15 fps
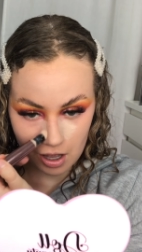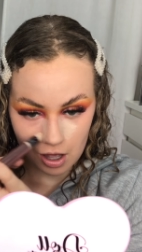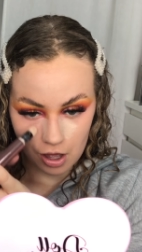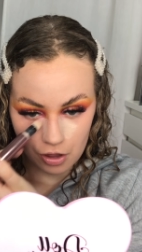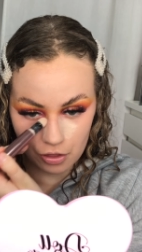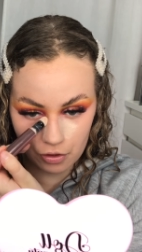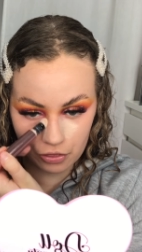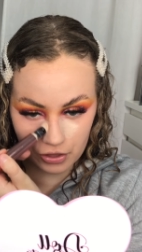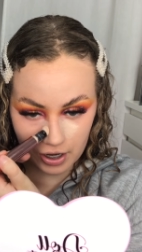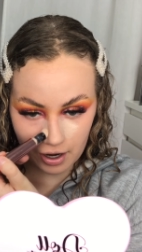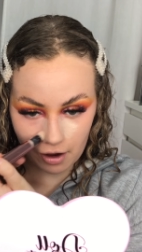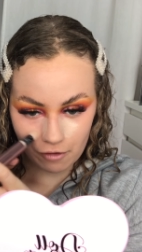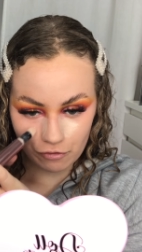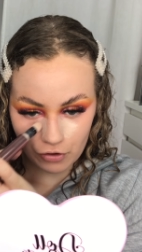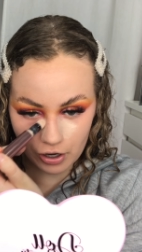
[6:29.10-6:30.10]
the thing I
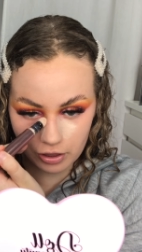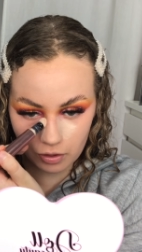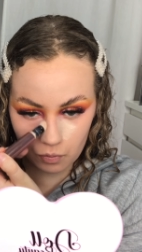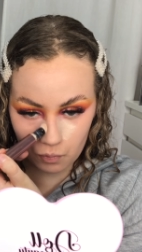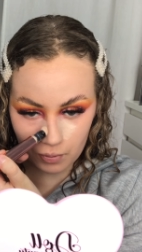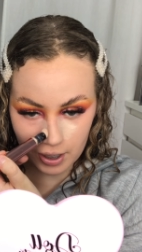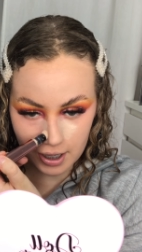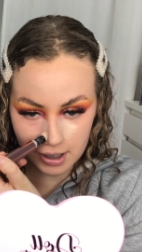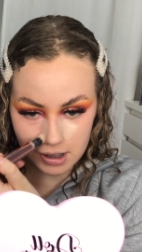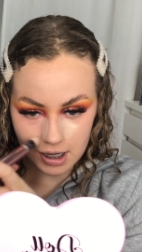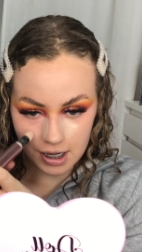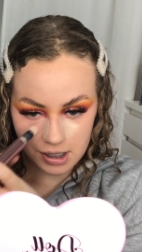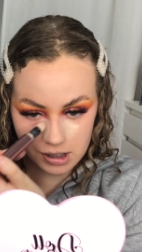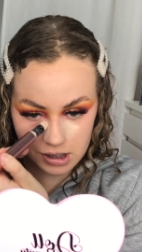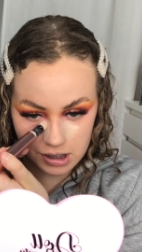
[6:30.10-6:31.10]
find the
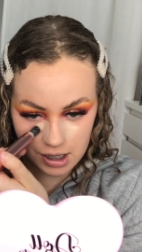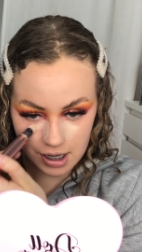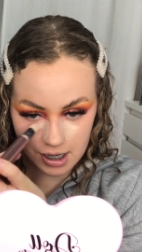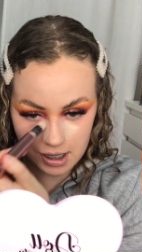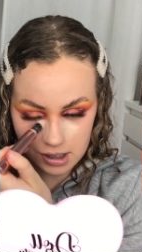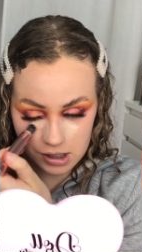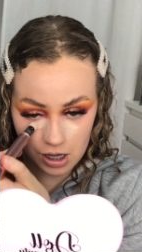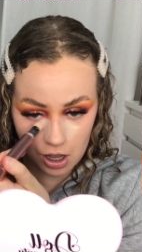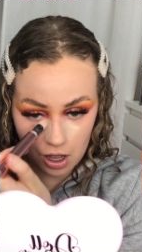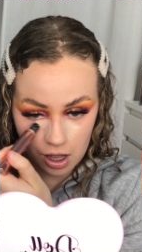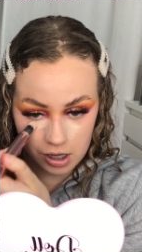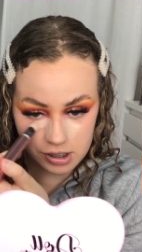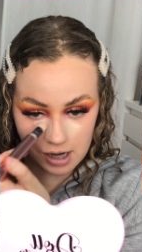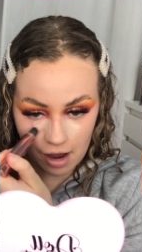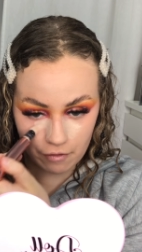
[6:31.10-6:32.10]
weirdest is
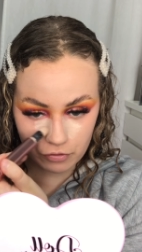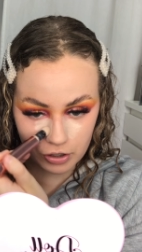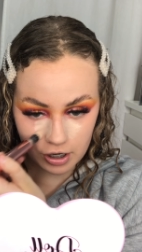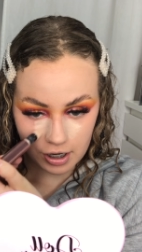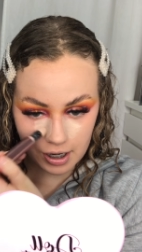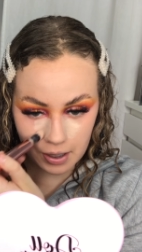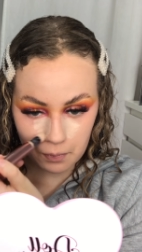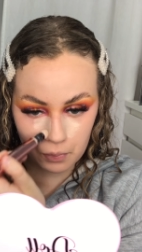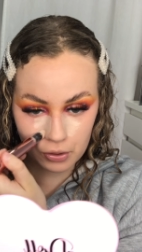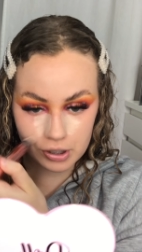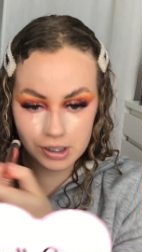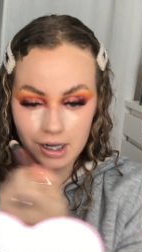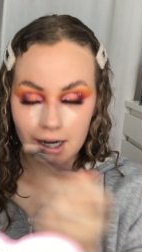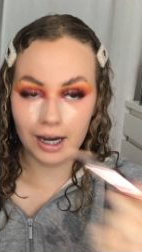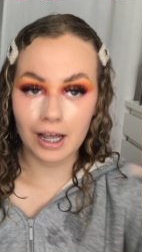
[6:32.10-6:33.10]
definitely putting
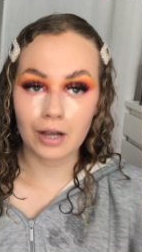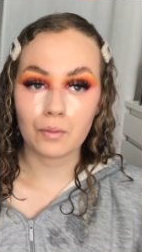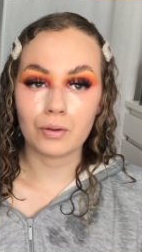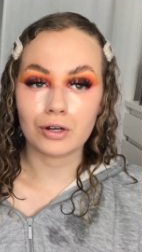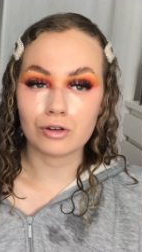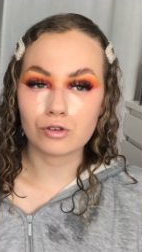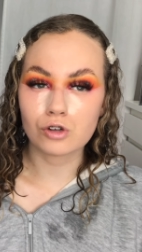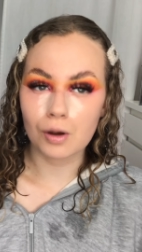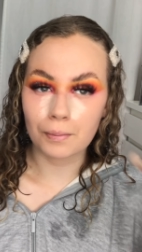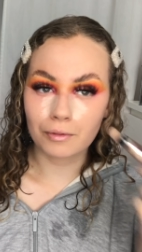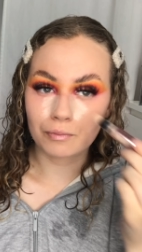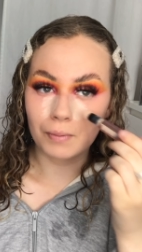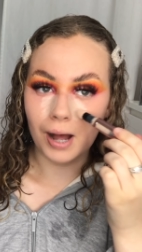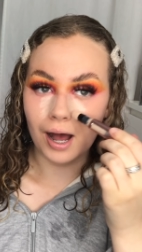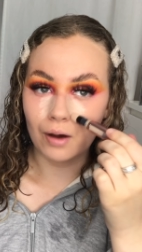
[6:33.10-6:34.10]
liquid on top of
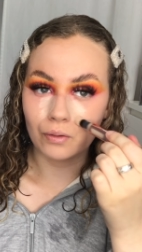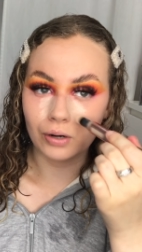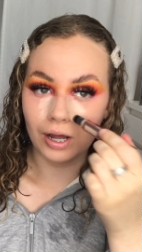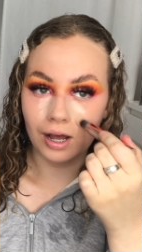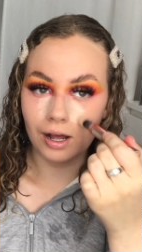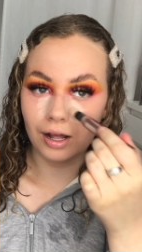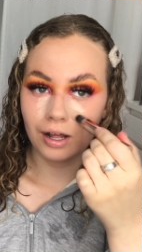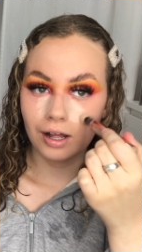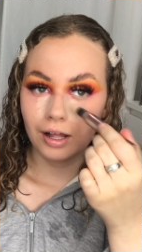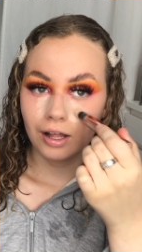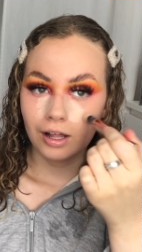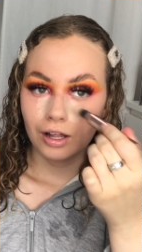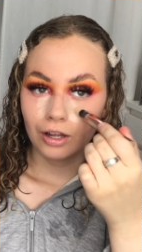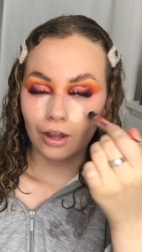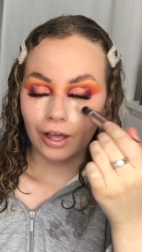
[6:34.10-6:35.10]
powder.
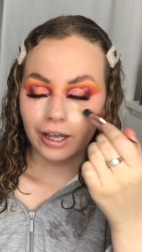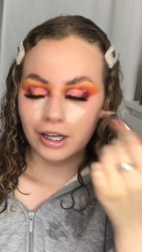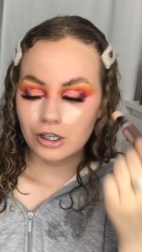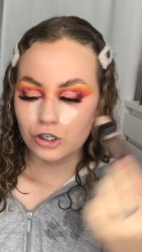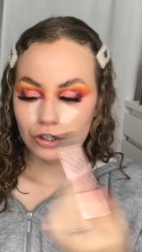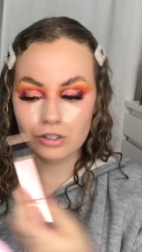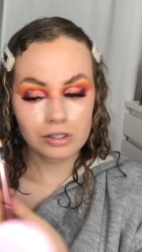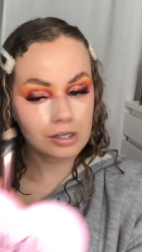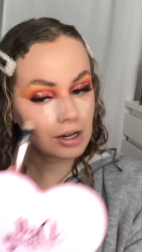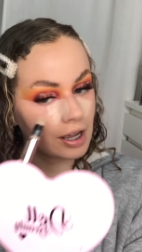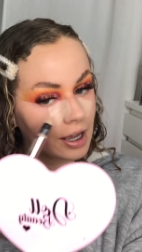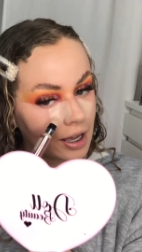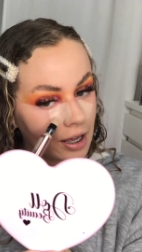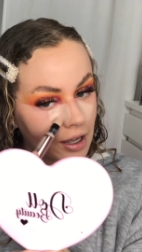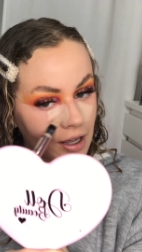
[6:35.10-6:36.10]
Like it just,
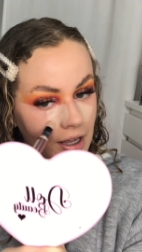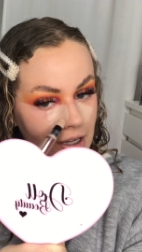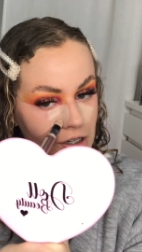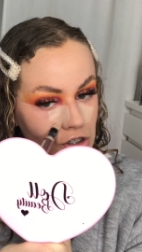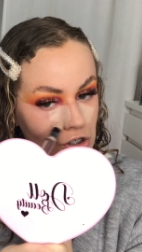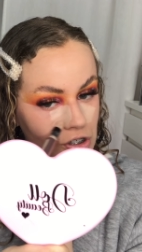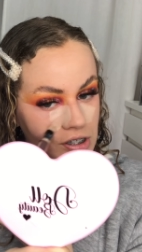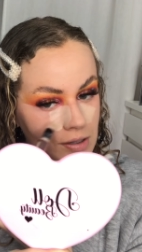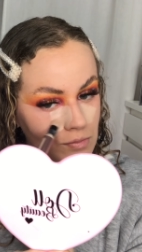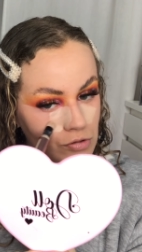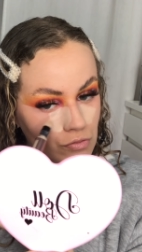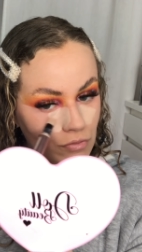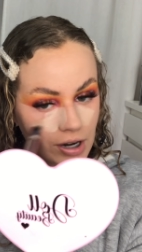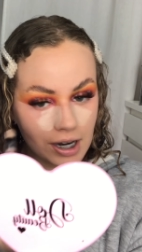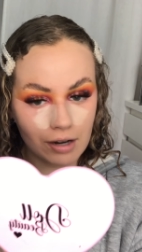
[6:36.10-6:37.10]
it just seems
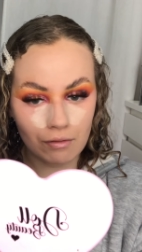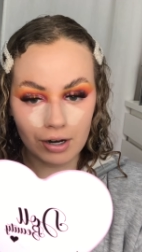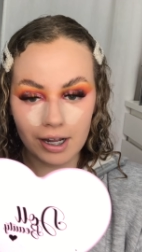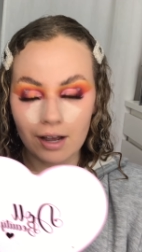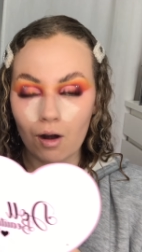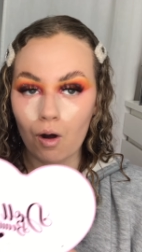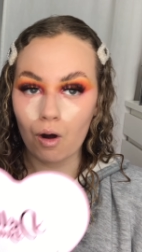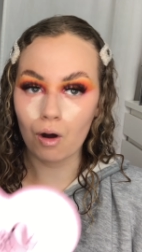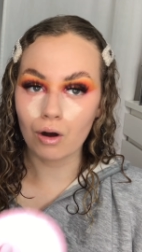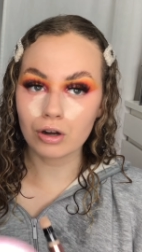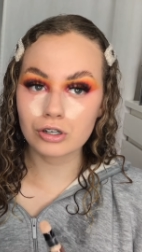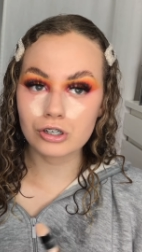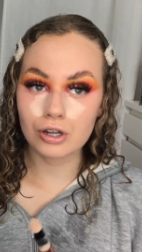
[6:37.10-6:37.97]
really, really odd.